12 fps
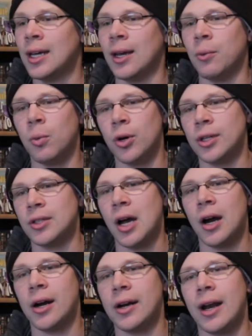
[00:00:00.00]
and worked
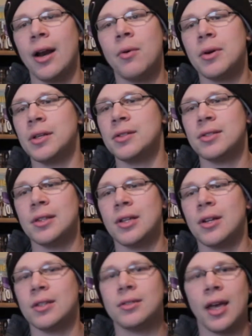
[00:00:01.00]
hard, and I don't want to sit
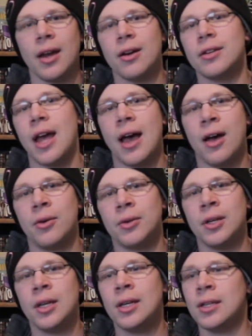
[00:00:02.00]
there and tear
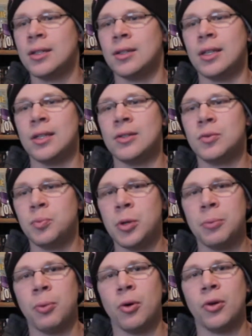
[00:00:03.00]
down these
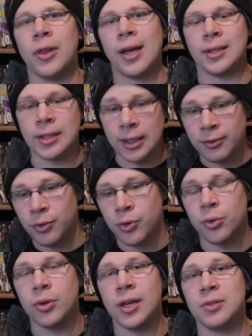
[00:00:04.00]
people that lived
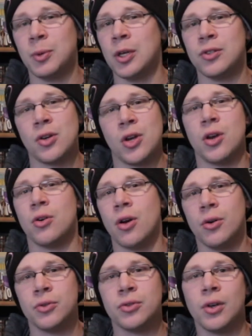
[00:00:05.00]
through this because they're
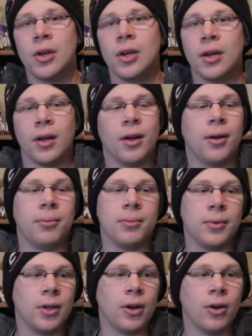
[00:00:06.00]
heroes.
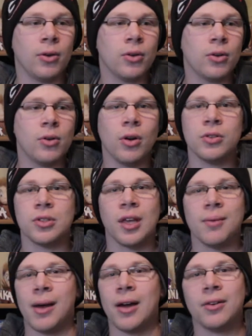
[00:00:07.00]
Kudos to
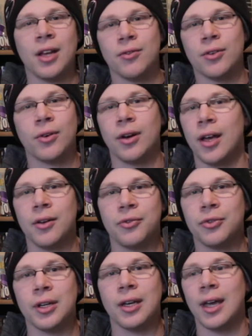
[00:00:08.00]
them. I would never run out of
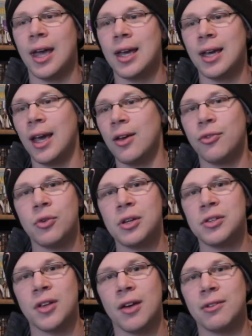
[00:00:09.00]
freaking
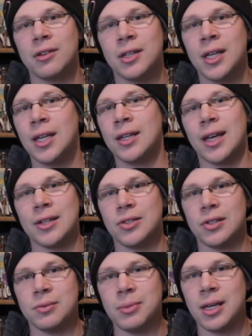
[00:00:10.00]
AK-47. That's
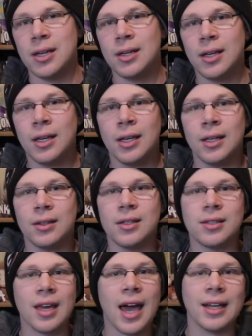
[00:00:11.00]
just me.
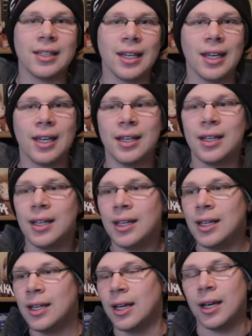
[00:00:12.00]
This guy did
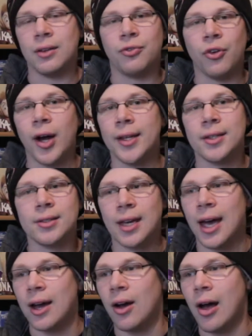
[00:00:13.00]
and fought this
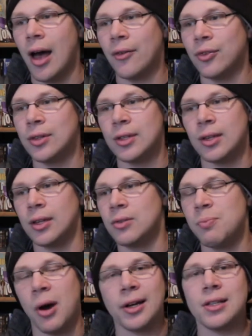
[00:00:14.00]
guy off, and his
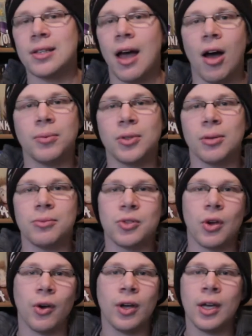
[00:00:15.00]
buddies helped him.
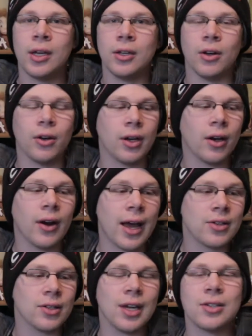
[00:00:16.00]
So,
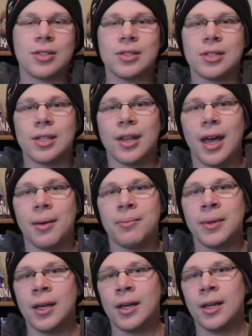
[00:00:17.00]
congratulations to
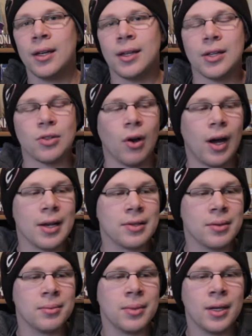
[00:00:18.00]
them. That's
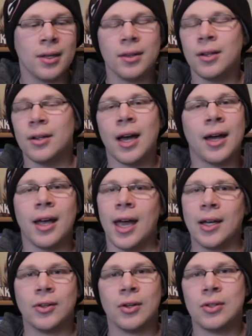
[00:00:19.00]
awesome. They're not
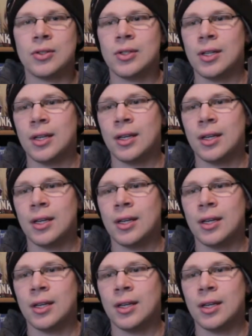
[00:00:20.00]
actors.